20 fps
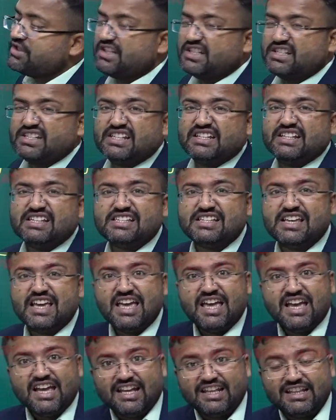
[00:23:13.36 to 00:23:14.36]
this and this.
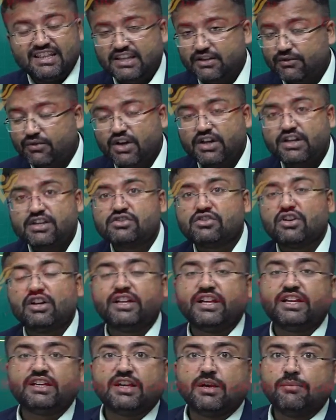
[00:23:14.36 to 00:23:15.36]
The work is not
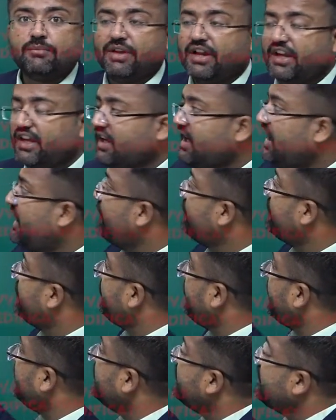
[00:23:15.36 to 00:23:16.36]
yet complete. After
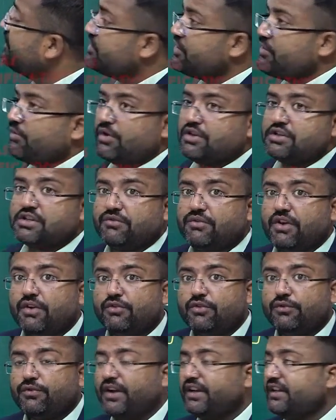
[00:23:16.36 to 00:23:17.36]
finding this equation, we have
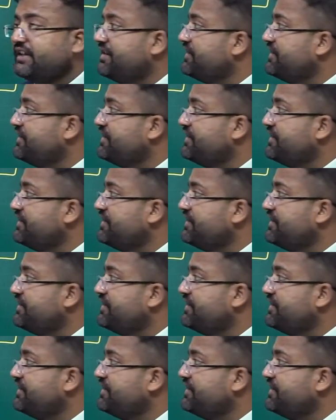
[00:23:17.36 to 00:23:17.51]
to find the